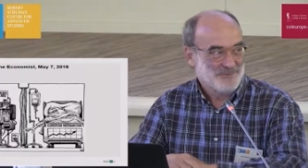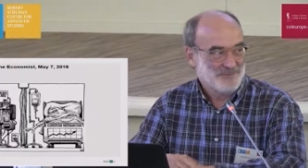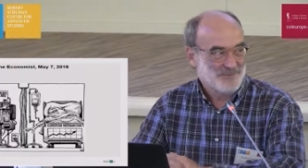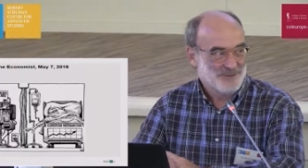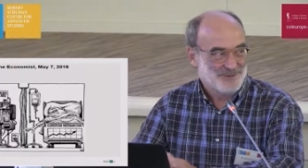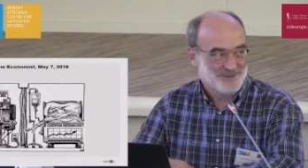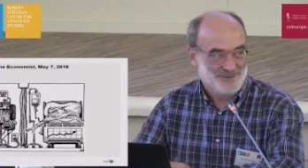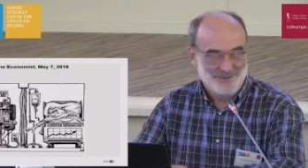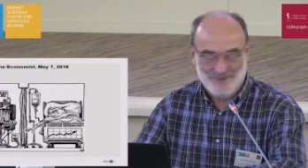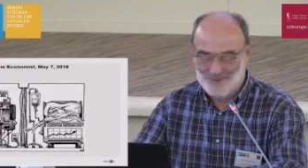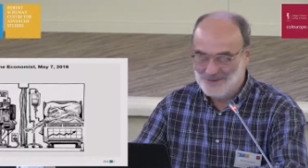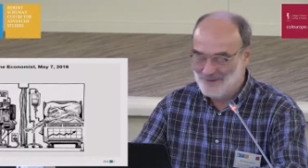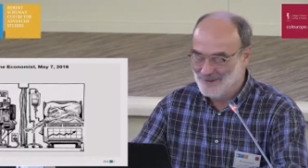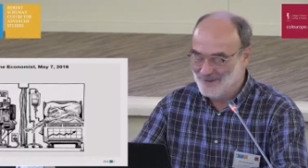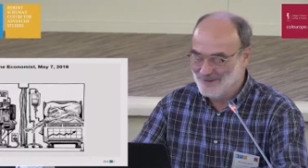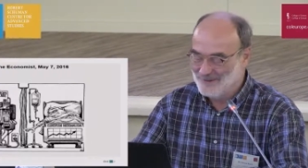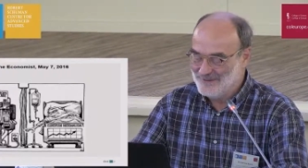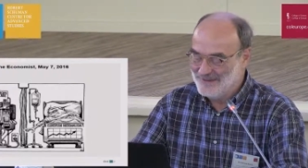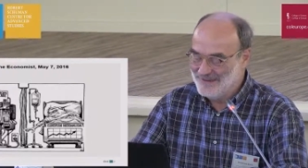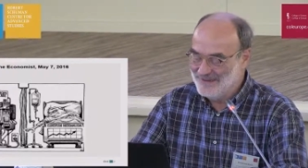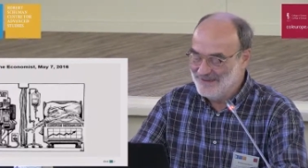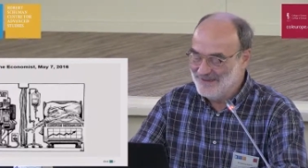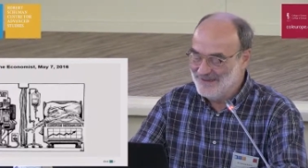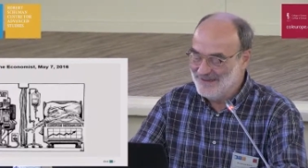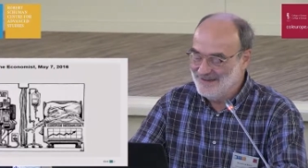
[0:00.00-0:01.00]
what you
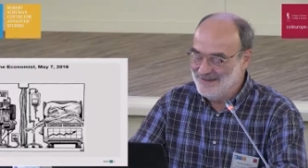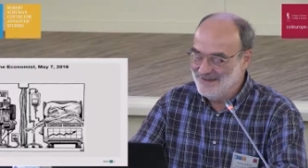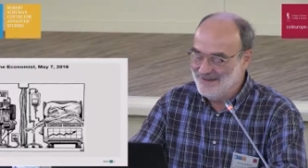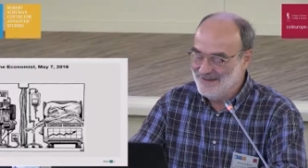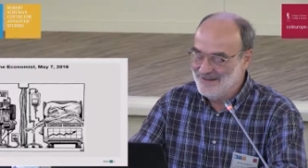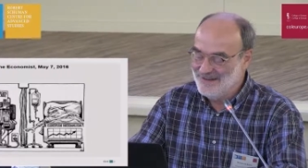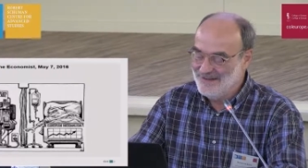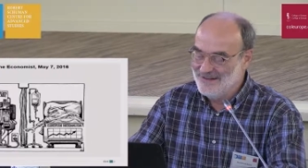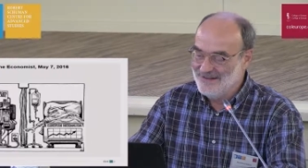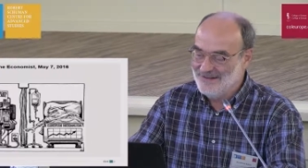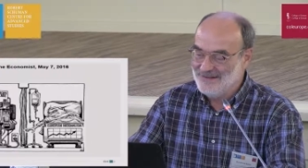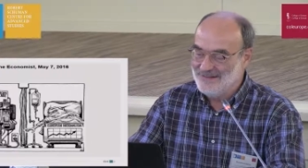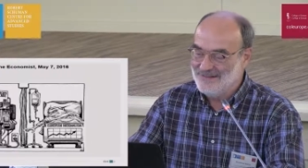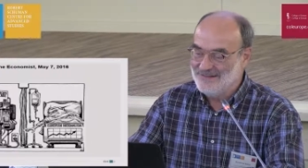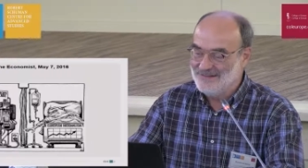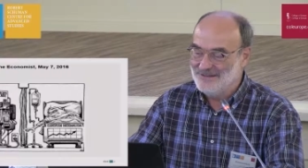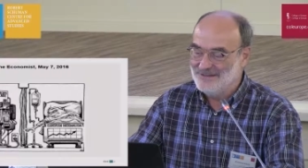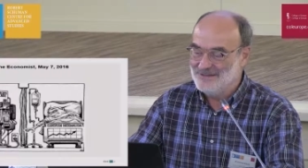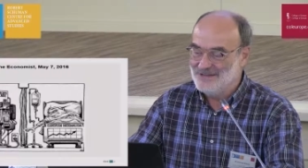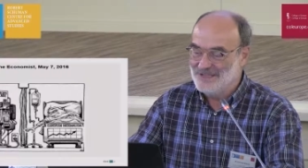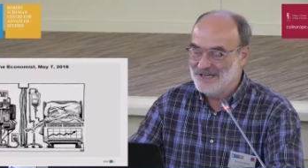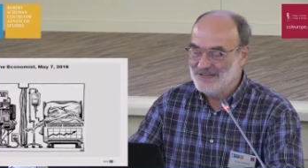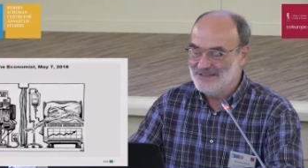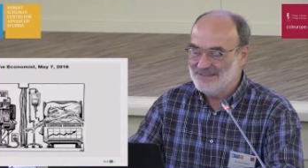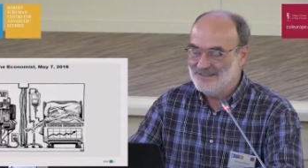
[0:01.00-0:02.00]
already
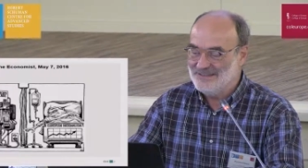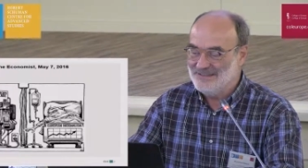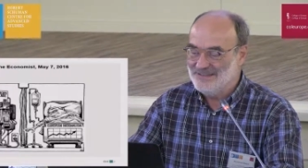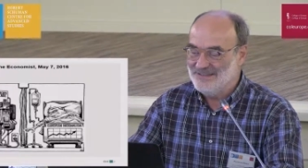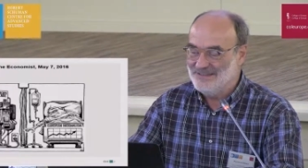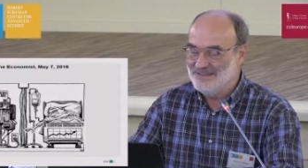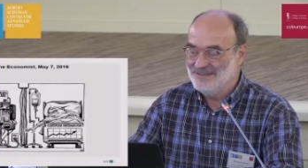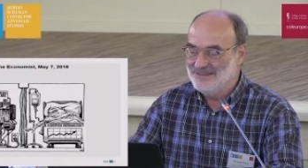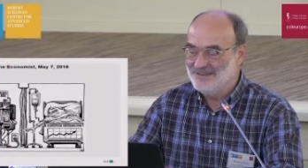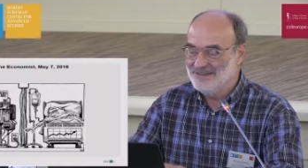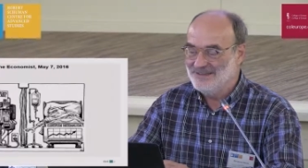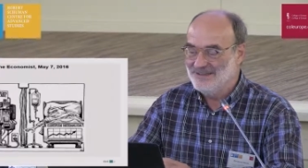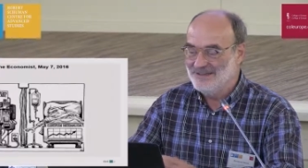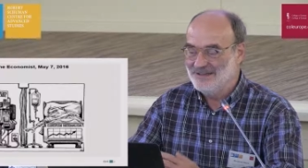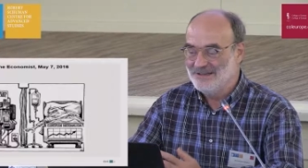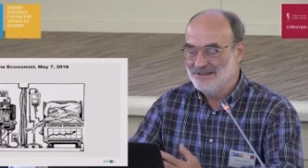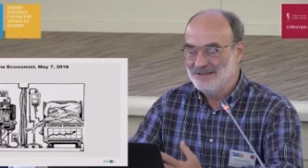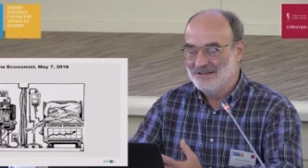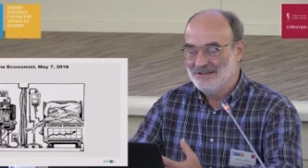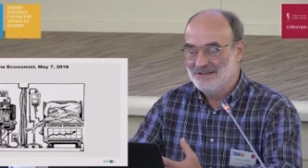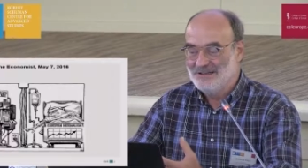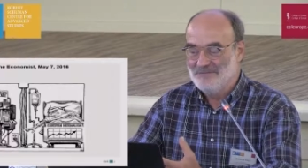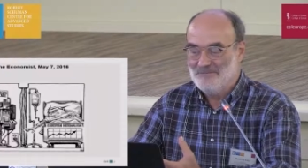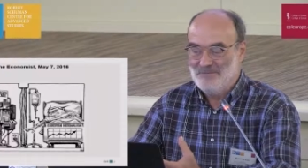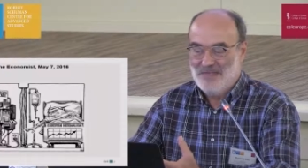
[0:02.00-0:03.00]
suggested
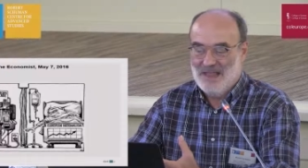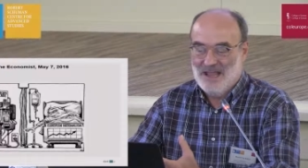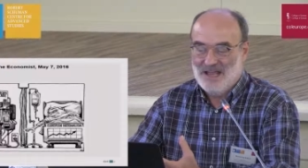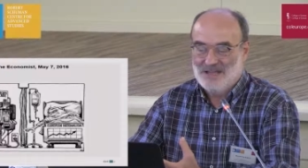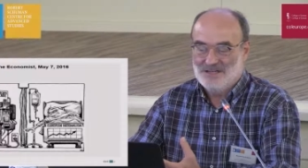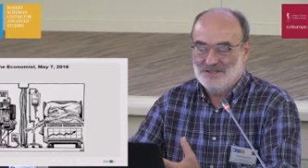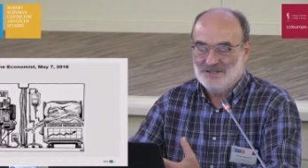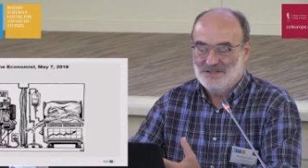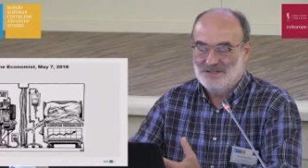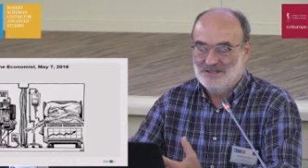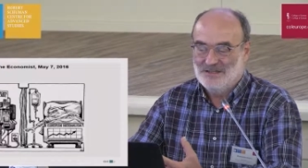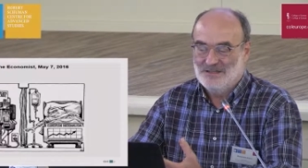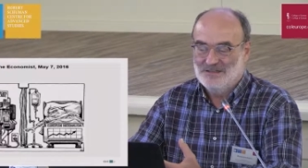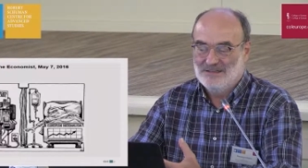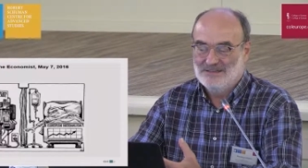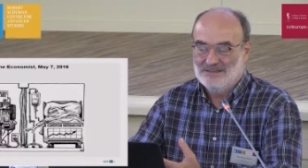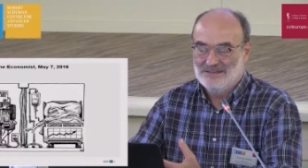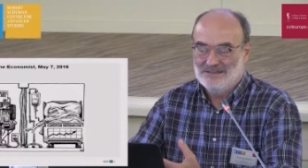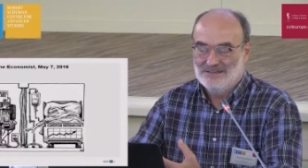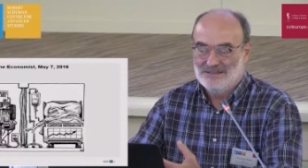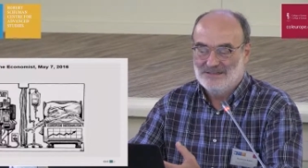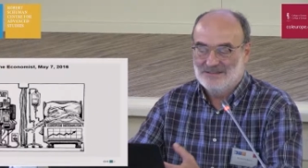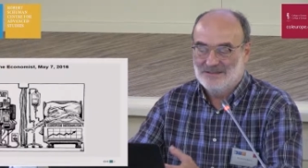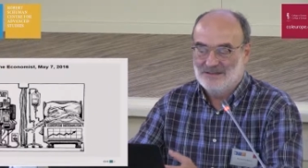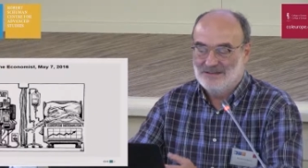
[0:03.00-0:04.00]
the
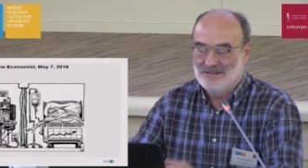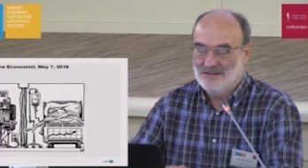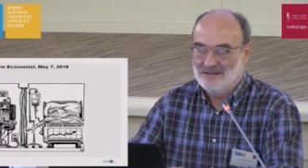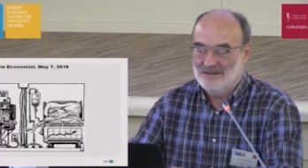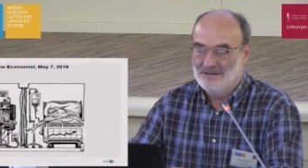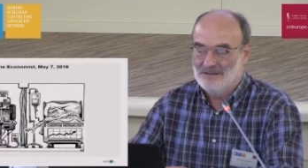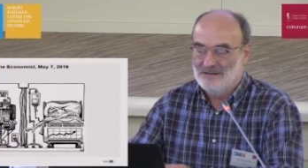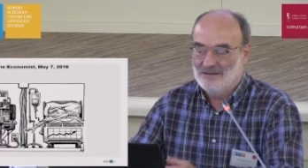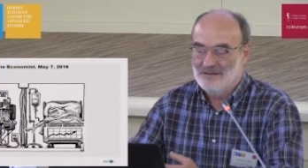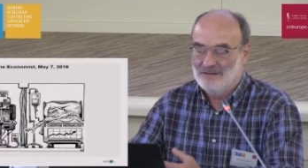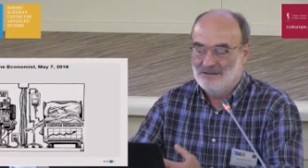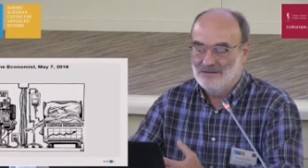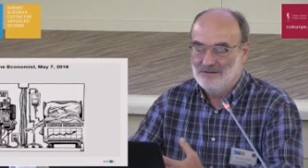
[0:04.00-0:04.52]
nationalists uh,